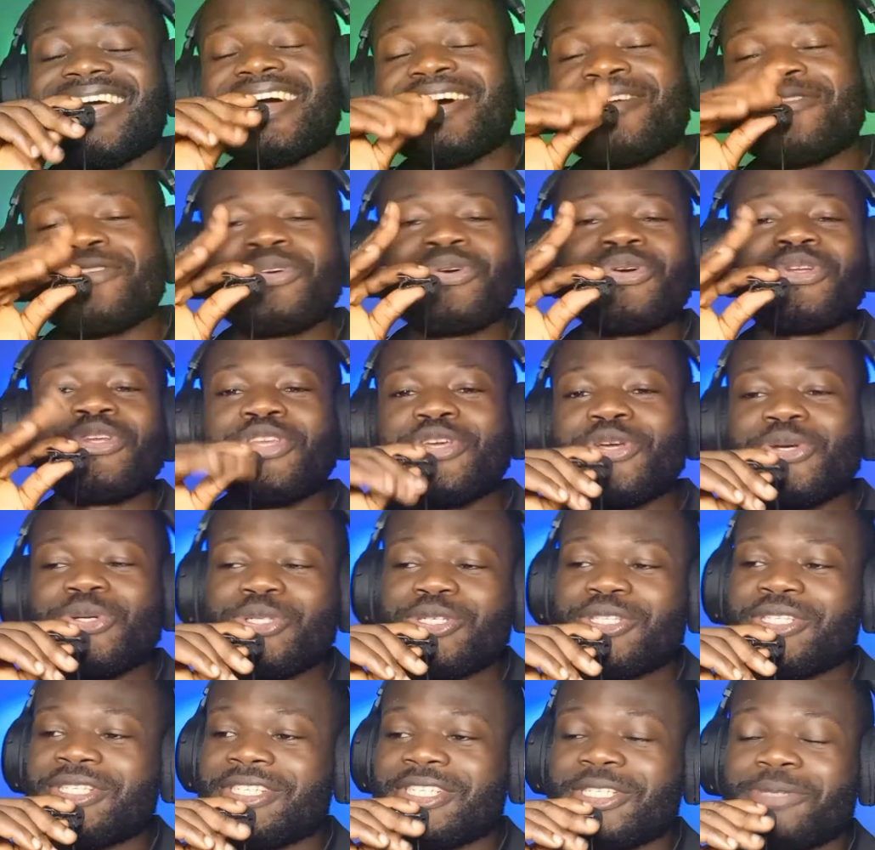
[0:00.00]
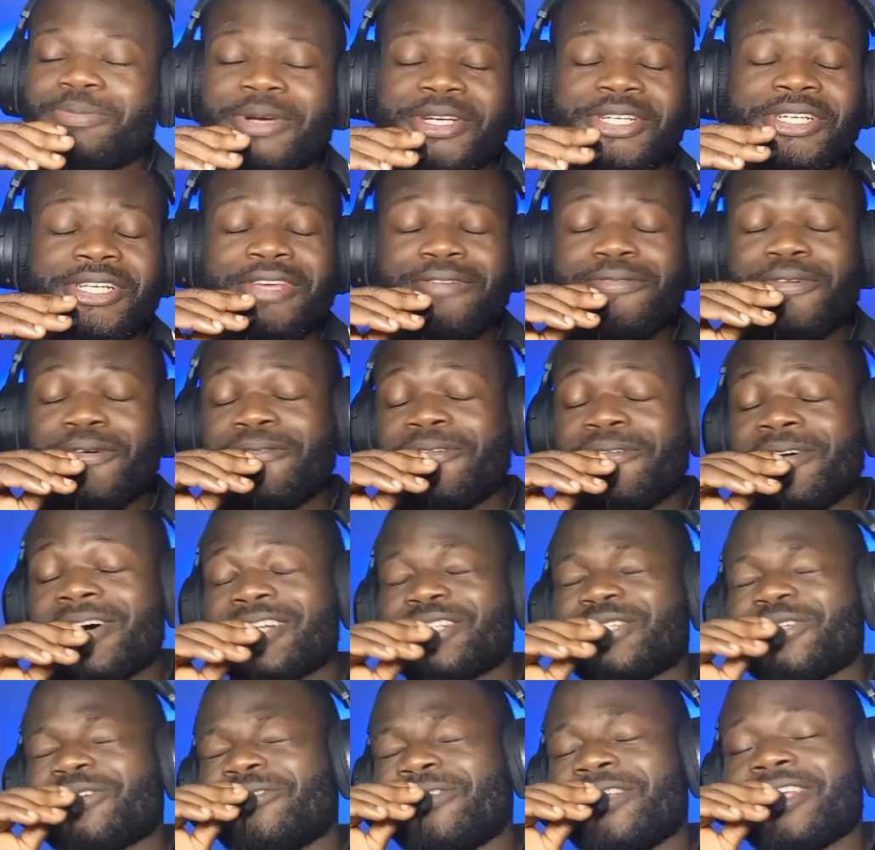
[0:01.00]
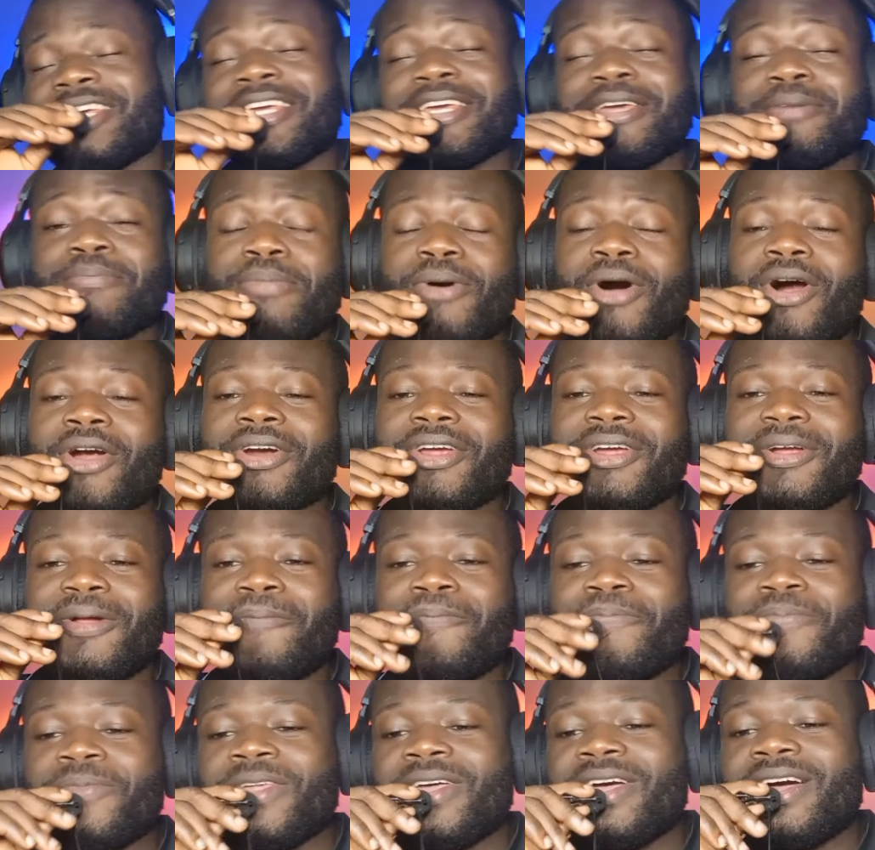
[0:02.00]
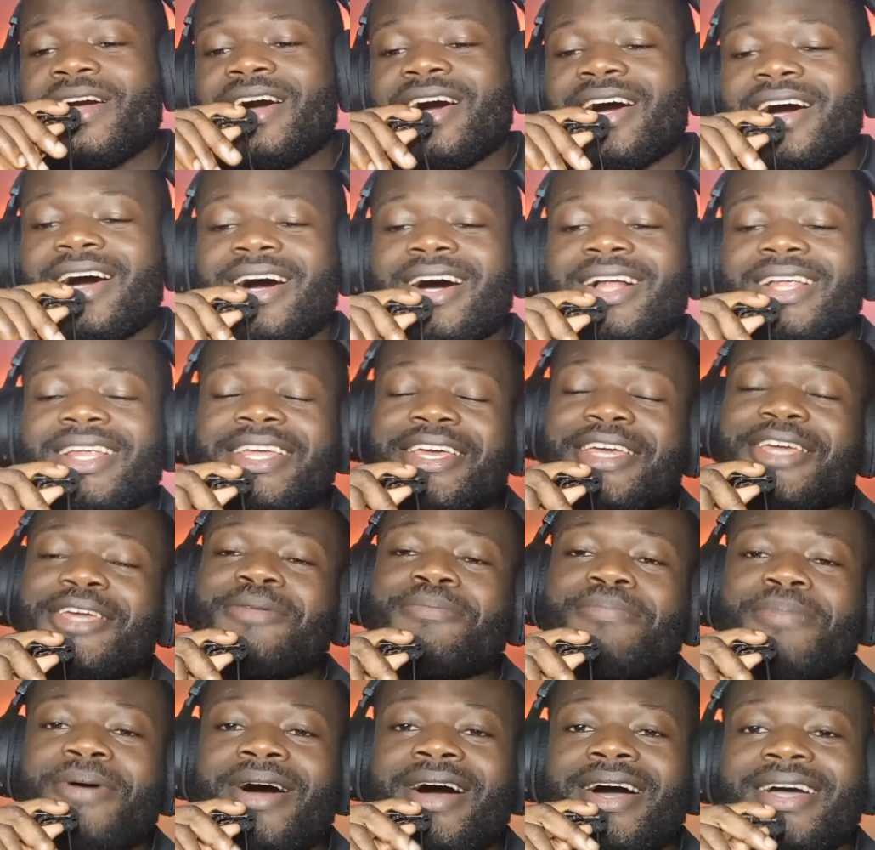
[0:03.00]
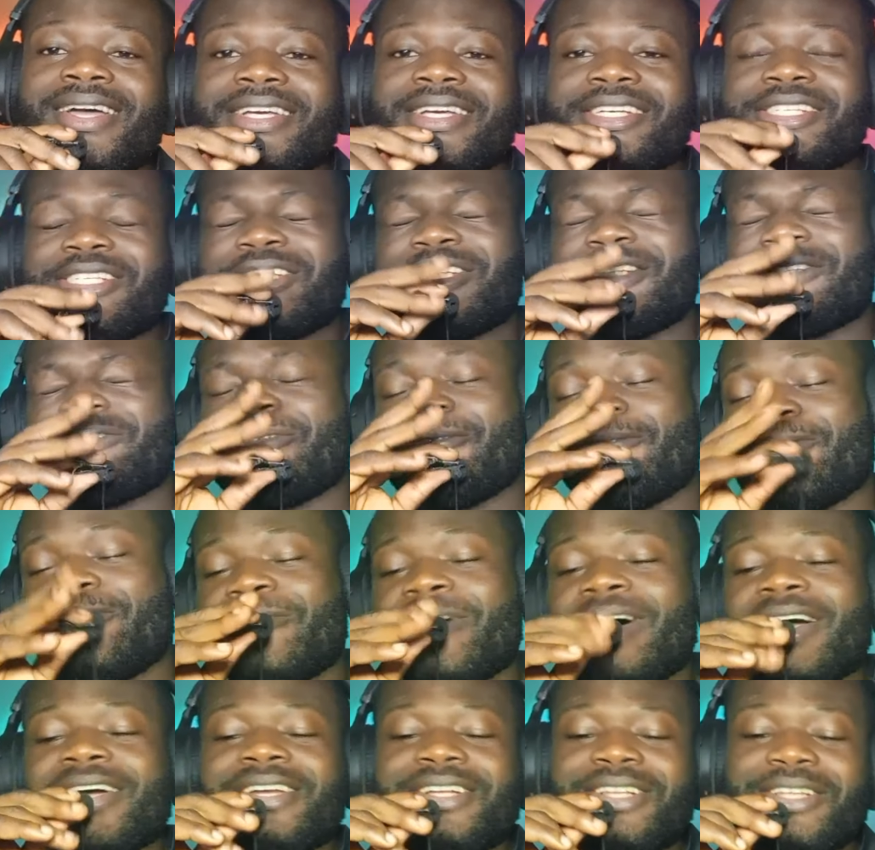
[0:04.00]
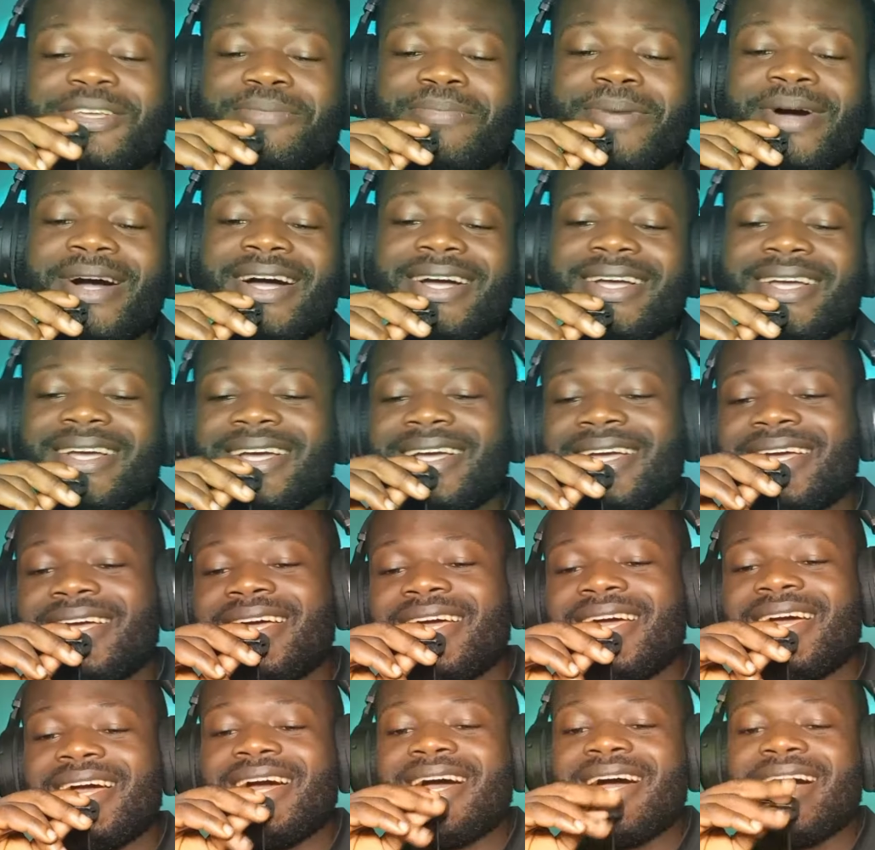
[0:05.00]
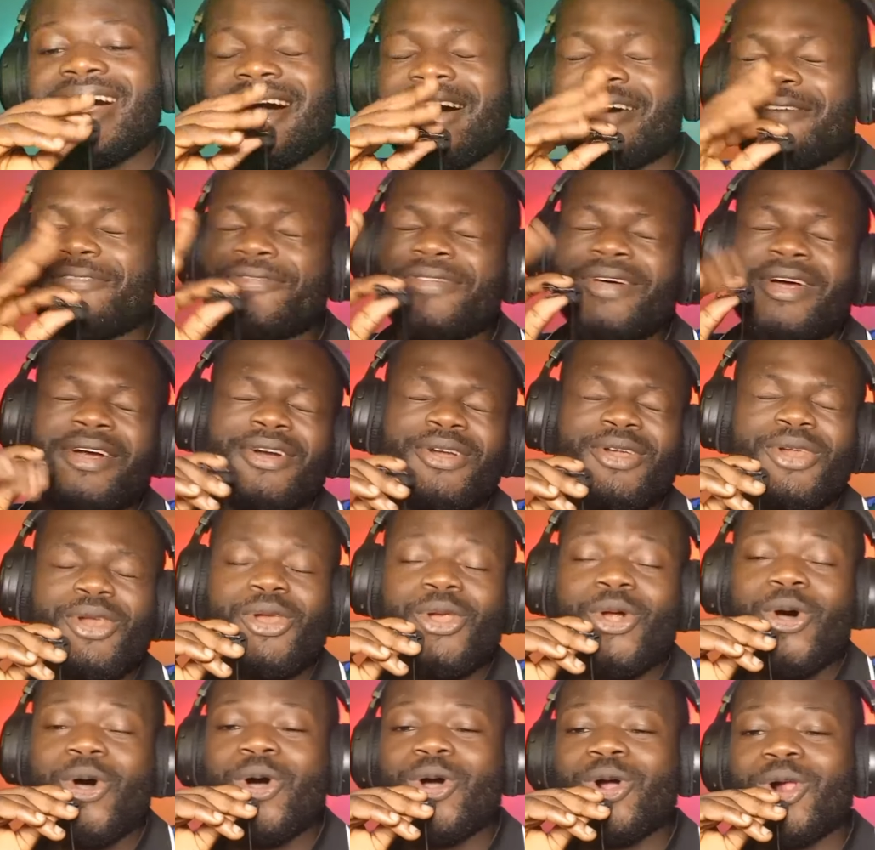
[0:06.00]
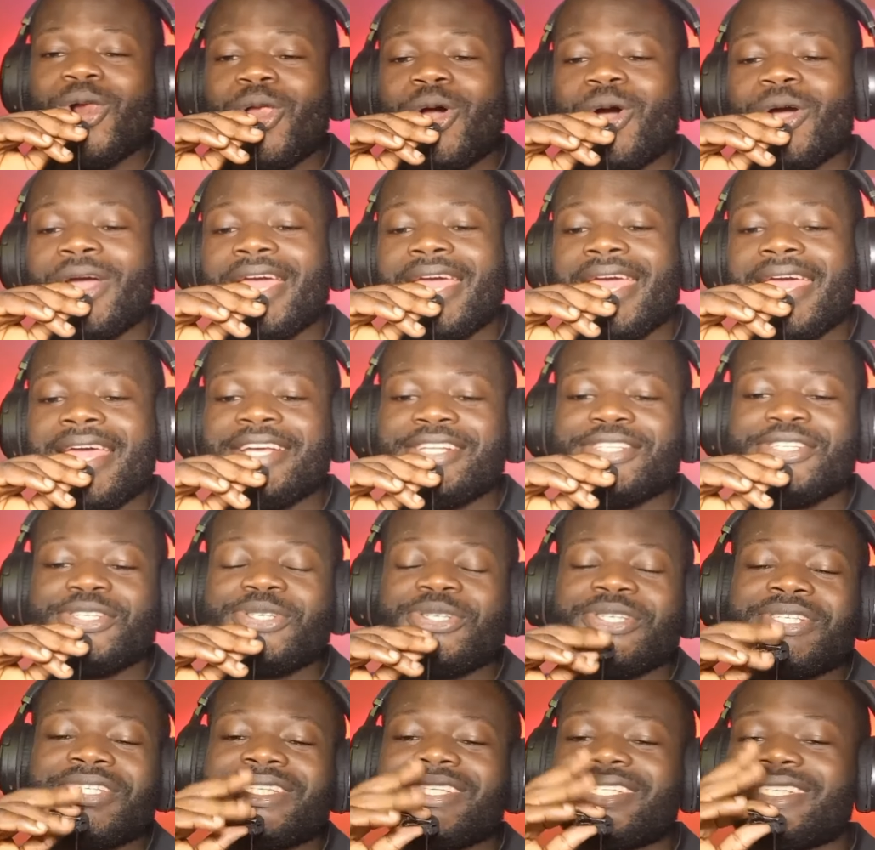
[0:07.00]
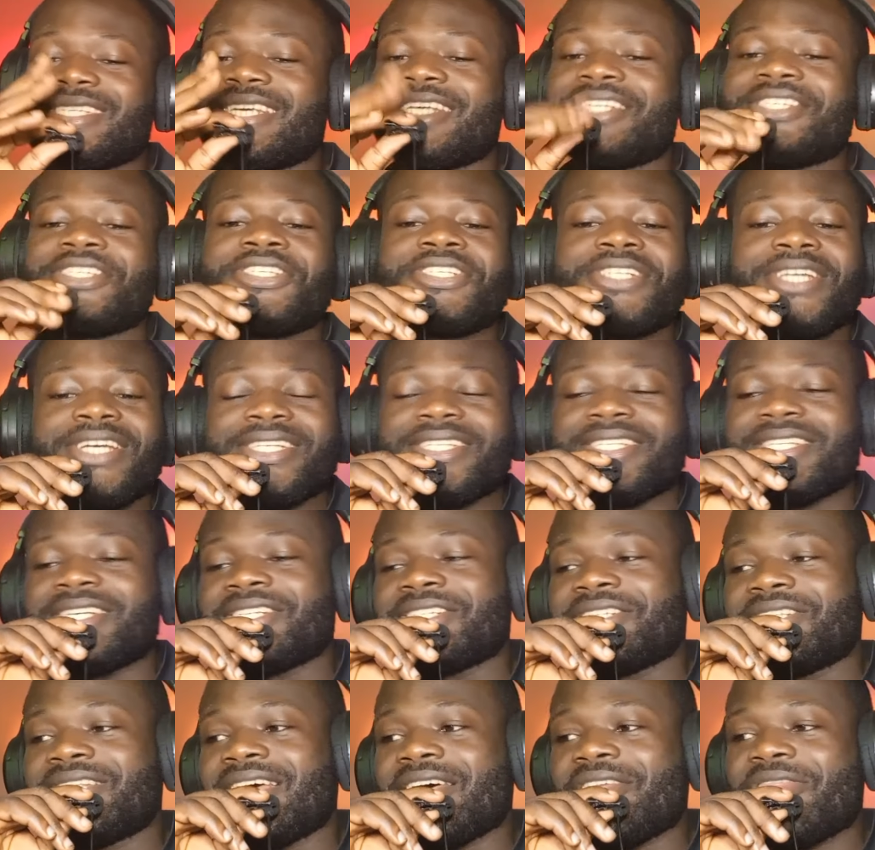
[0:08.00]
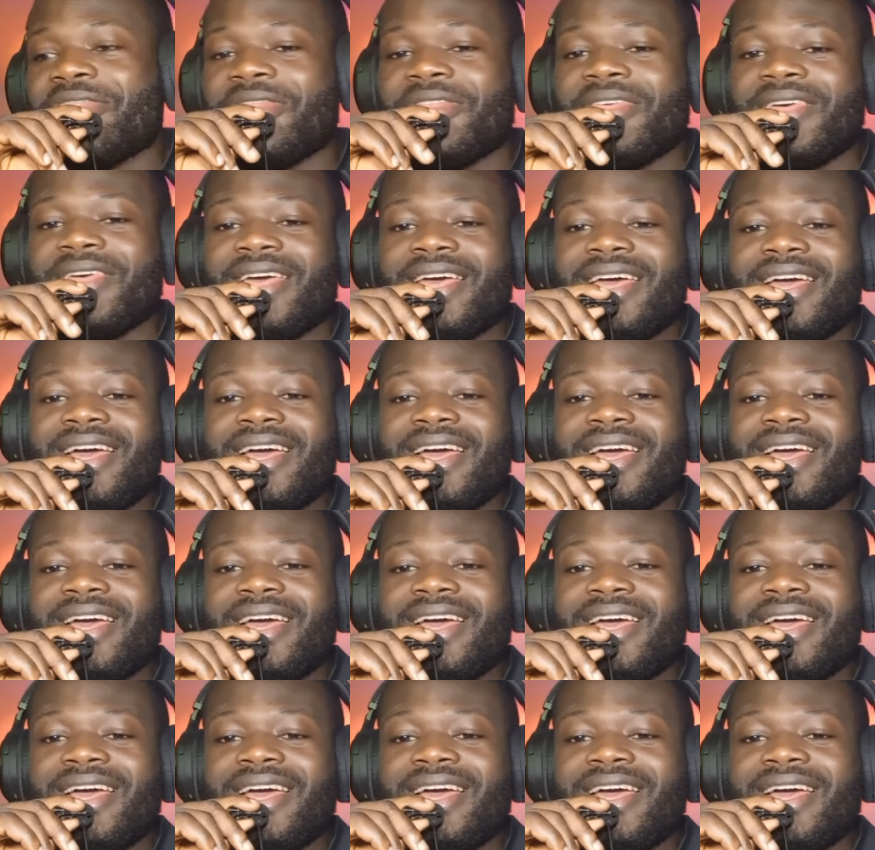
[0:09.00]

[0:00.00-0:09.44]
I have good news, especially for fans of Linkin Park. Linkin Park is finally back after a long, long hiatus since Chester's death.